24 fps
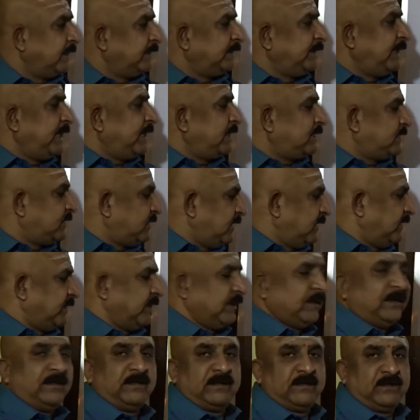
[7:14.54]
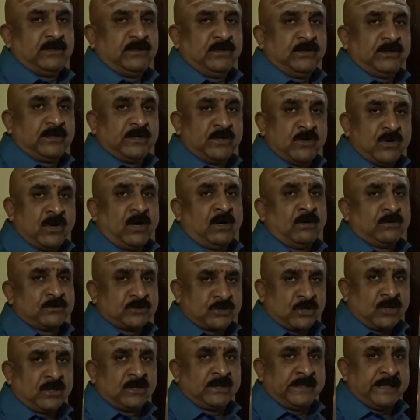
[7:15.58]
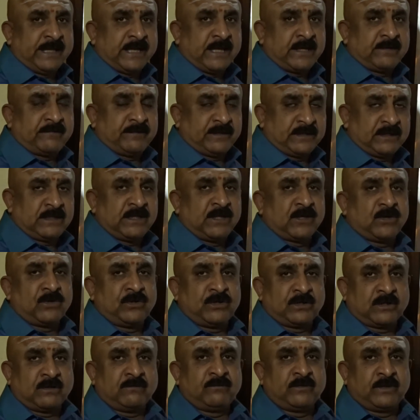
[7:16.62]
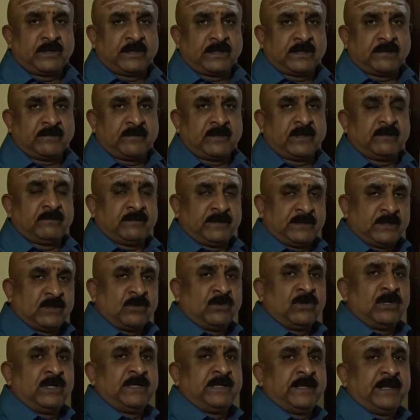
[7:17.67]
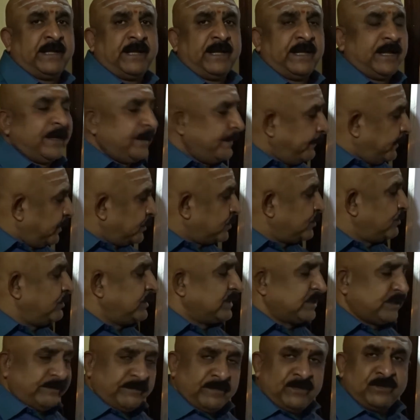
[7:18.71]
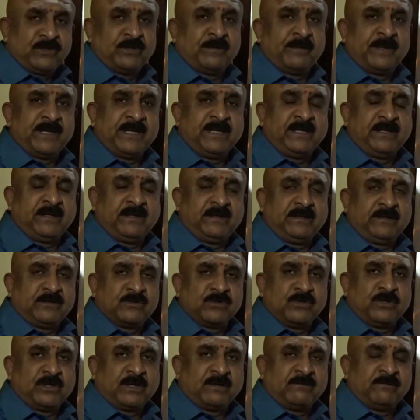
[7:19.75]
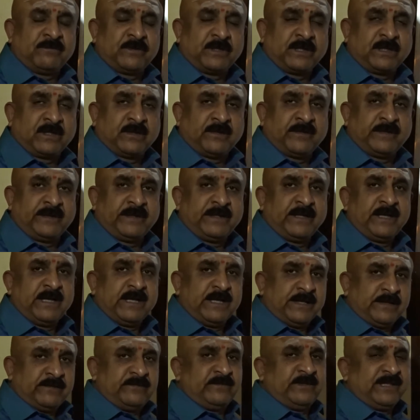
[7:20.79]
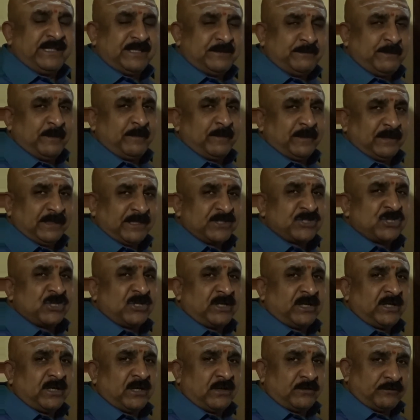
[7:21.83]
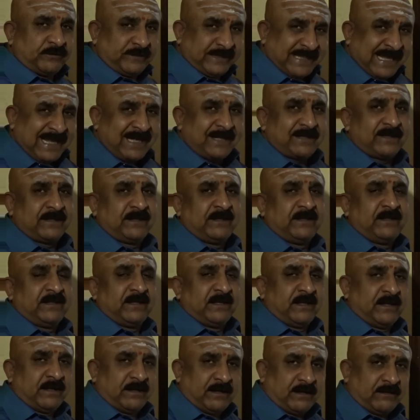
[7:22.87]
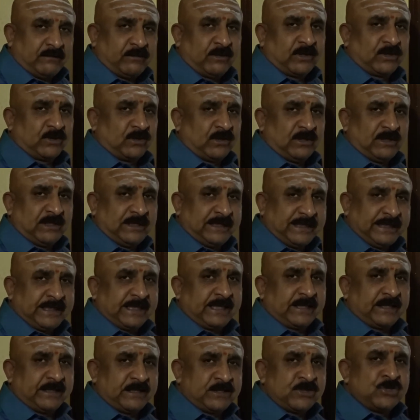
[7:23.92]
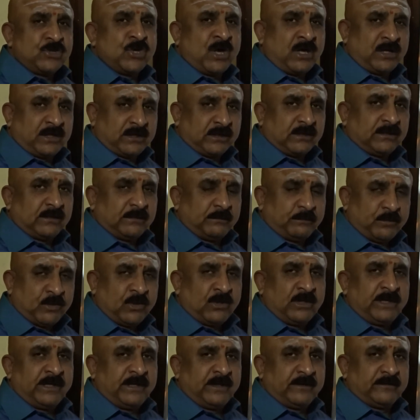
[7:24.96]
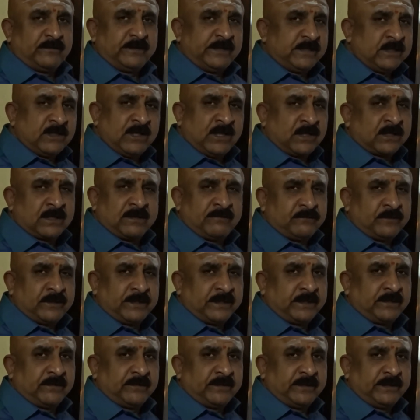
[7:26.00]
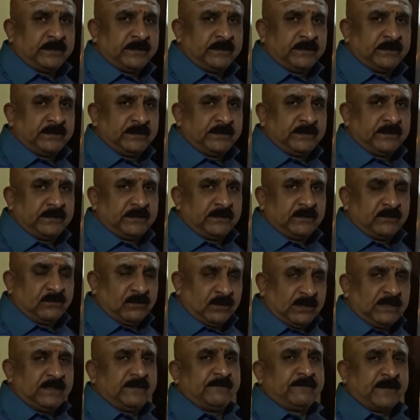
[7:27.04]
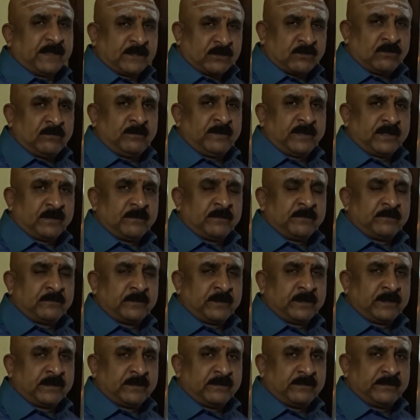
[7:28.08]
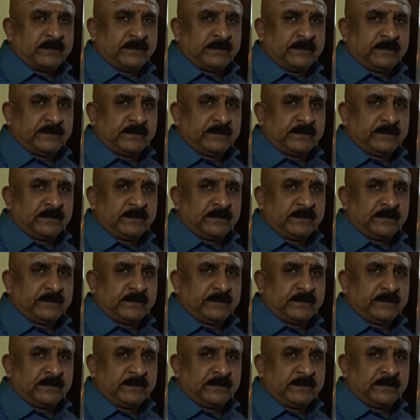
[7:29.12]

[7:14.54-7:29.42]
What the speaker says: their children, you can know how strong they are, whether they are going to come for recovery, or whether only the person who has given you the money is going to come for recovery. If these people, the children of that, debtor is not bold enough, he will not come for recovery. Only the father will be coming for recovery.